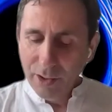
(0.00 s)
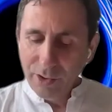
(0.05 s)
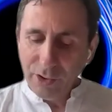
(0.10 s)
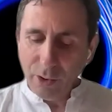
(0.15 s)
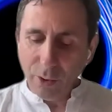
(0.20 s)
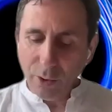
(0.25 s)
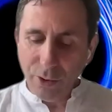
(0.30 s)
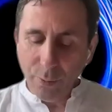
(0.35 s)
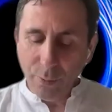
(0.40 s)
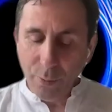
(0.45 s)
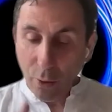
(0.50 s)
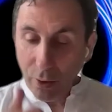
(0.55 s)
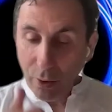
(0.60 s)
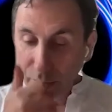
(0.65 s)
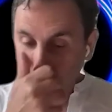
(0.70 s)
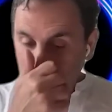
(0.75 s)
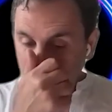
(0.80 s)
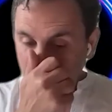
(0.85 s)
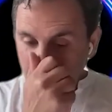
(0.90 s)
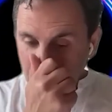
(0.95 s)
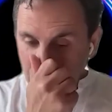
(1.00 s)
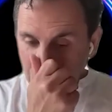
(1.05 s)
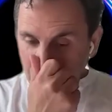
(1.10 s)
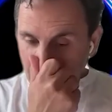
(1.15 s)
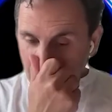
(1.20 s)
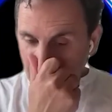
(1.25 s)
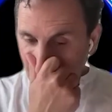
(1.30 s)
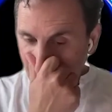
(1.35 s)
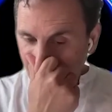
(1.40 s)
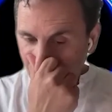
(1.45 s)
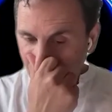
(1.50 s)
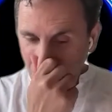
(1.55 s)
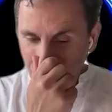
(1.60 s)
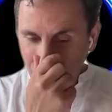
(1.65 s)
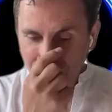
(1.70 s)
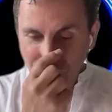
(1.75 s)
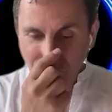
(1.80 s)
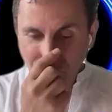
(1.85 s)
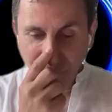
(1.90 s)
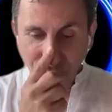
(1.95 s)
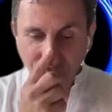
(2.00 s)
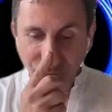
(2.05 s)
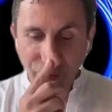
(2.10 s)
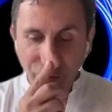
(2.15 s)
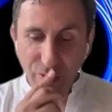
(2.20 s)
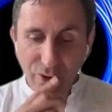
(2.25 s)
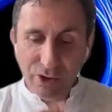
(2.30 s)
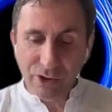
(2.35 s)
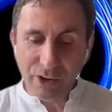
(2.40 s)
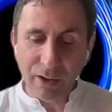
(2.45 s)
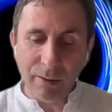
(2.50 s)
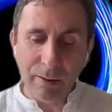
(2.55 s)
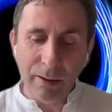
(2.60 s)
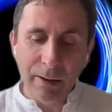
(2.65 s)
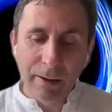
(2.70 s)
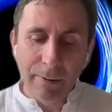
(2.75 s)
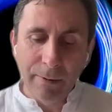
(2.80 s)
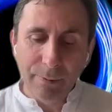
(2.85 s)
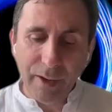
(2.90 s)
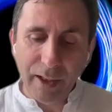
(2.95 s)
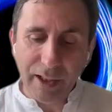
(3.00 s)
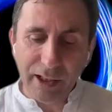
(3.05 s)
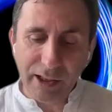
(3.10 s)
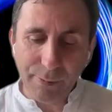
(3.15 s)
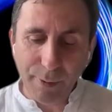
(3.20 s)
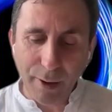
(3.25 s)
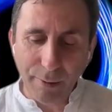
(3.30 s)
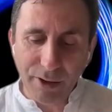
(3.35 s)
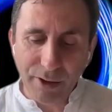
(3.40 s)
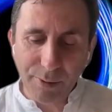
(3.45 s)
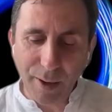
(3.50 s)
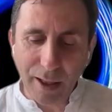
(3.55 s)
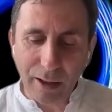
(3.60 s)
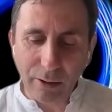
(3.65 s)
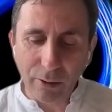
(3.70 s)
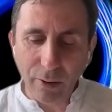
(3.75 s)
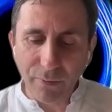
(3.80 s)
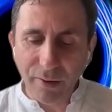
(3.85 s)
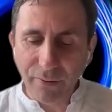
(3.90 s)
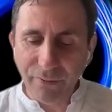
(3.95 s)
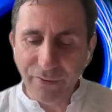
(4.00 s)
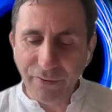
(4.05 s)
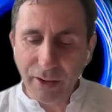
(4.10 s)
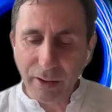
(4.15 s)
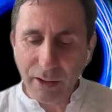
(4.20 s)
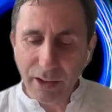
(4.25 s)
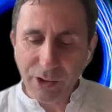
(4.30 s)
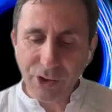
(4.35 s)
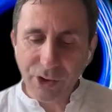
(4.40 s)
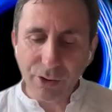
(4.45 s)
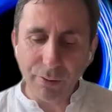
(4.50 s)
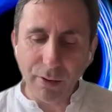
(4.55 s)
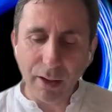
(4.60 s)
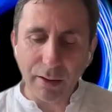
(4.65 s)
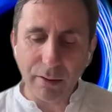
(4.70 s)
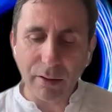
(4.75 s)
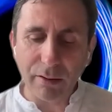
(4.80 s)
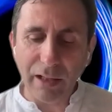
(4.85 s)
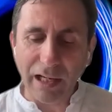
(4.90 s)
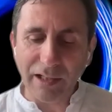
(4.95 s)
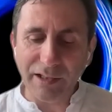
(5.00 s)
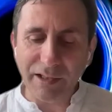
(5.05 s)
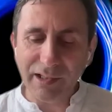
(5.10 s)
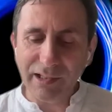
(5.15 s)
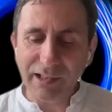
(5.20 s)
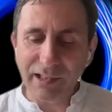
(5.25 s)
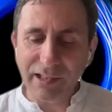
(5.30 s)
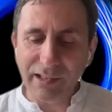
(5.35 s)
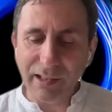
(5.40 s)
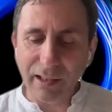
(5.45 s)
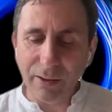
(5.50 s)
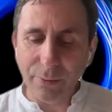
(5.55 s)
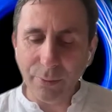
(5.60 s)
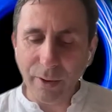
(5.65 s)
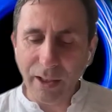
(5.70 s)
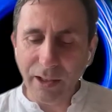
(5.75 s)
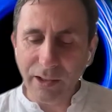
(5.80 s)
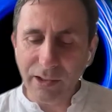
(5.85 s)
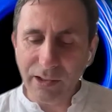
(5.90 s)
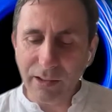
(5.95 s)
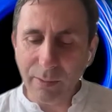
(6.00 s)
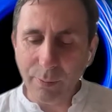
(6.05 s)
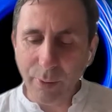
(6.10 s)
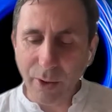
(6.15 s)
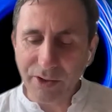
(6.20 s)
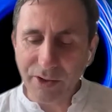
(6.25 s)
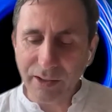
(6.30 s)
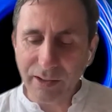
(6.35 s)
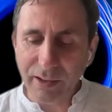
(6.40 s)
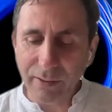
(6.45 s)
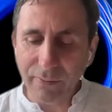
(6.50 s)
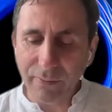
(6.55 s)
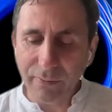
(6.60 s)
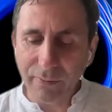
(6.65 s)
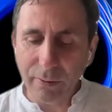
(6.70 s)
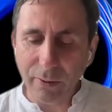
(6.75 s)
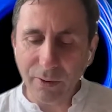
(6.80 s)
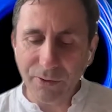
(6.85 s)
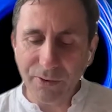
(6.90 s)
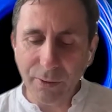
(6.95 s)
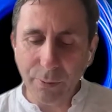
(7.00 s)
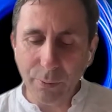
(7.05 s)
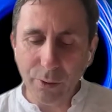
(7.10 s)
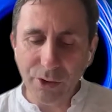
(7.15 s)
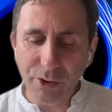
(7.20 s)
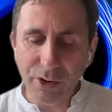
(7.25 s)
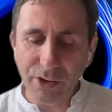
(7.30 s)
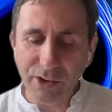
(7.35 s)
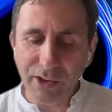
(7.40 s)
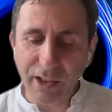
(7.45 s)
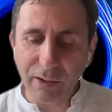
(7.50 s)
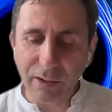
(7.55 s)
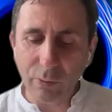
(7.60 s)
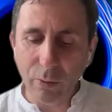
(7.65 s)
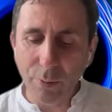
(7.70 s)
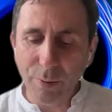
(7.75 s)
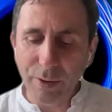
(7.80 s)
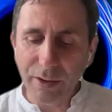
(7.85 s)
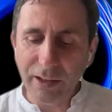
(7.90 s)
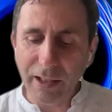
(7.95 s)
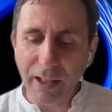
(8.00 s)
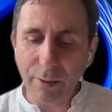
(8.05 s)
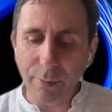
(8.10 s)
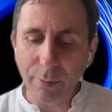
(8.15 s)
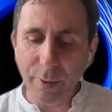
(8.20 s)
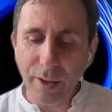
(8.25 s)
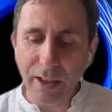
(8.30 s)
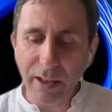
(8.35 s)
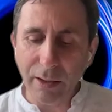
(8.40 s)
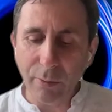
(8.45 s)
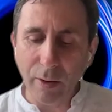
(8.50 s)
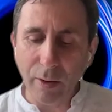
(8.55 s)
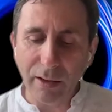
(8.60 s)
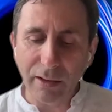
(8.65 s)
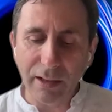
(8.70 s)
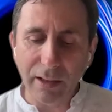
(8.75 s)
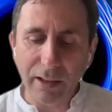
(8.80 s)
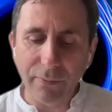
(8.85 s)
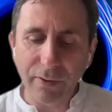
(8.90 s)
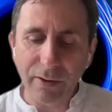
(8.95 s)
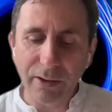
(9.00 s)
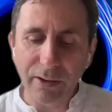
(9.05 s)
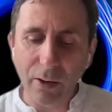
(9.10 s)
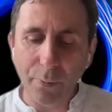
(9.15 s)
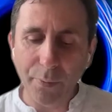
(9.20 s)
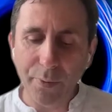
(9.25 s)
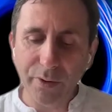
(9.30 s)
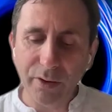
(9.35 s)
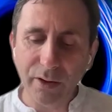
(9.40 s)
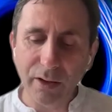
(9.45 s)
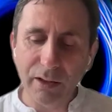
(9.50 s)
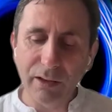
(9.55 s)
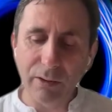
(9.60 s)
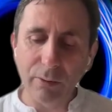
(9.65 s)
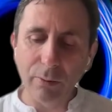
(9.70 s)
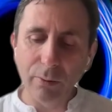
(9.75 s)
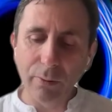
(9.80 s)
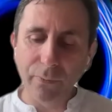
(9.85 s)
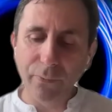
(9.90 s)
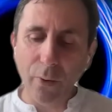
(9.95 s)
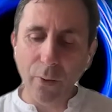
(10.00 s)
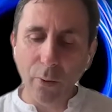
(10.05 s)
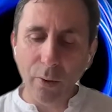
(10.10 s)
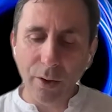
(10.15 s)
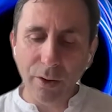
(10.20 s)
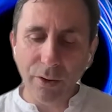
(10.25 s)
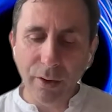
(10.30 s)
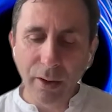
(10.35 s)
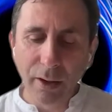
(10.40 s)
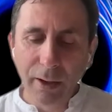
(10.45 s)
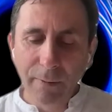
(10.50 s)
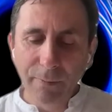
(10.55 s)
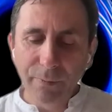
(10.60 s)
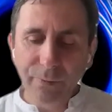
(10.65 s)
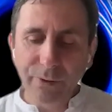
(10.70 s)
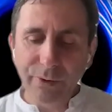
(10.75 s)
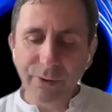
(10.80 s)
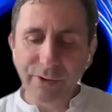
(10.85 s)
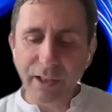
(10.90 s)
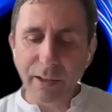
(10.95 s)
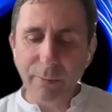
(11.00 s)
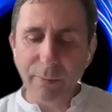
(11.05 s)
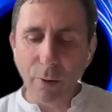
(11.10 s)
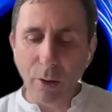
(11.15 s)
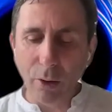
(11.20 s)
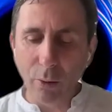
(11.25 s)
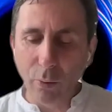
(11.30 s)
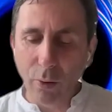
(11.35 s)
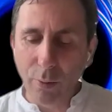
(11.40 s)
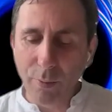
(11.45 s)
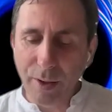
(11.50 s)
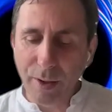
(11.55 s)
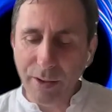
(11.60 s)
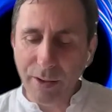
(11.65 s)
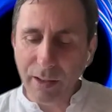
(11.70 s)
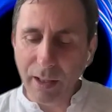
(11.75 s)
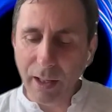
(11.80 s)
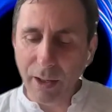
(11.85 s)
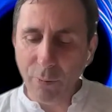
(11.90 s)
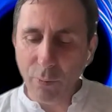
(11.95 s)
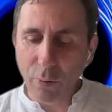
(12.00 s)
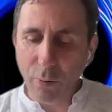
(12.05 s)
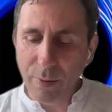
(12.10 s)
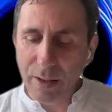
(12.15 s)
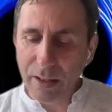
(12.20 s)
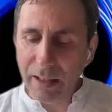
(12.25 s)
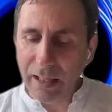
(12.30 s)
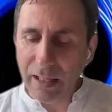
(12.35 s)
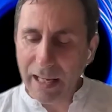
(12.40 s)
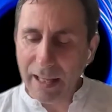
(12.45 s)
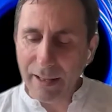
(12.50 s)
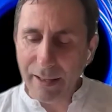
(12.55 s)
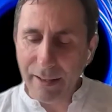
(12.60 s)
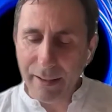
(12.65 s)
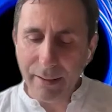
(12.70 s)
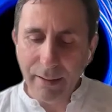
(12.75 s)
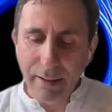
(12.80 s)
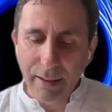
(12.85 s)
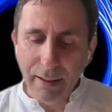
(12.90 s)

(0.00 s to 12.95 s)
So the book uh, uh "Women of the Future" that is published by Global Village recognizes and celebrates the positive contributions that women can bring when given the opportunity to look forward to seeing more women and women led